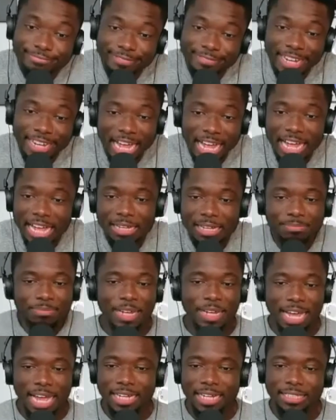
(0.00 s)
I,
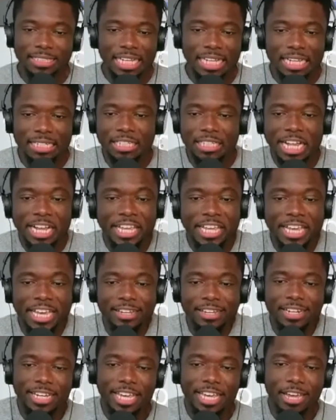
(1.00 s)
I, I can't,
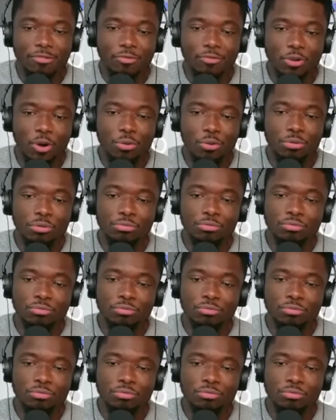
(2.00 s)
I can't roll.